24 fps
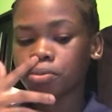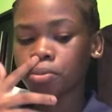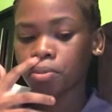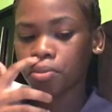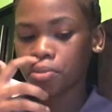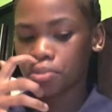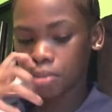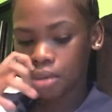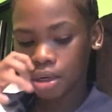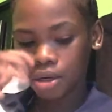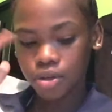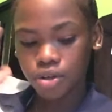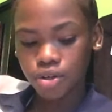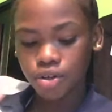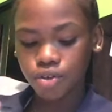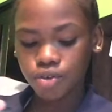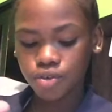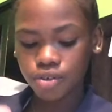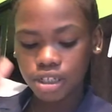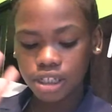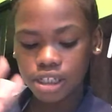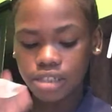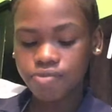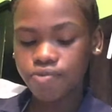I couldn't know the
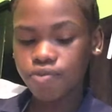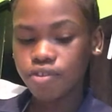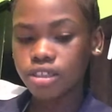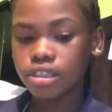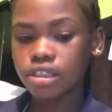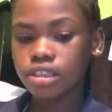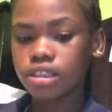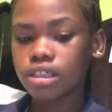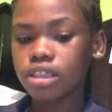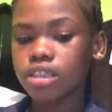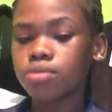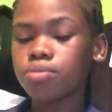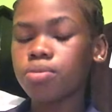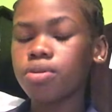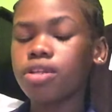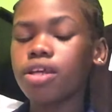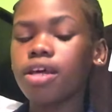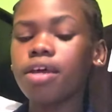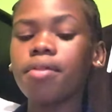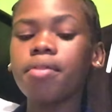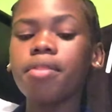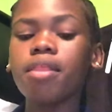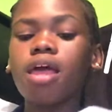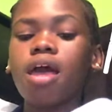full details about that.
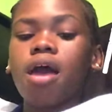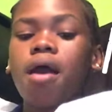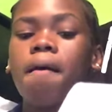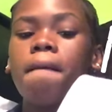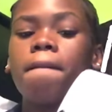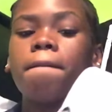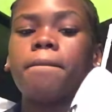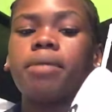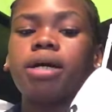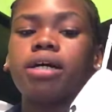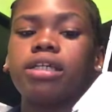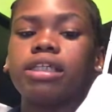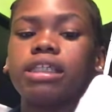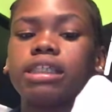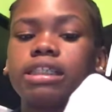But